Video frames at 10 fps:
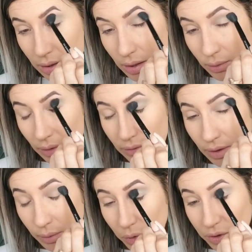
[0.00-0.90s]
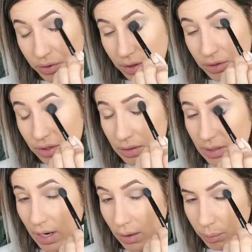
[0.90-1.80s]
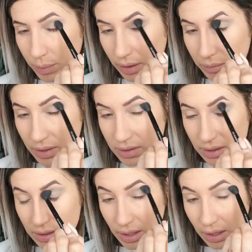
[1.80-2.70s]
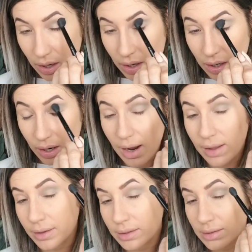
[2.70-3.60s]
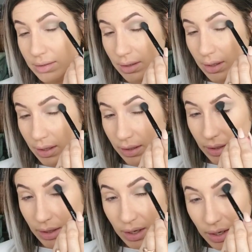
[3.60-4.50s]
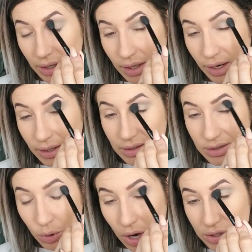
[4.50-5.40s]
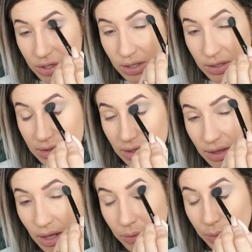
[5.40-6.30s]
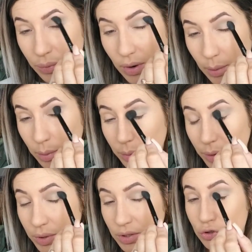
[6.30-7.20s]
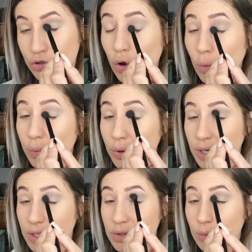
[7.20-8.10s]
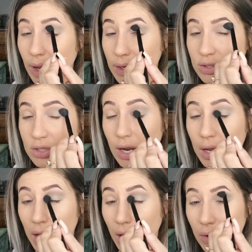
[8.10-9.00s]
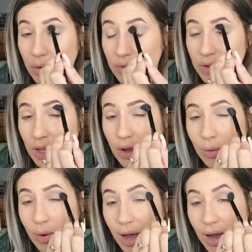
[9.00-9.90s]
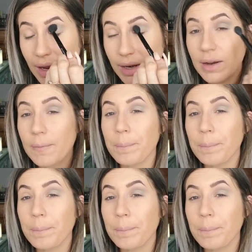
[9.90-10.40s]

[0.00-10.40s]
However, I'm wondering just how pigmented they are on the skin. Like, I can swatch these and they would probably be so pretty swatched. However, they go on,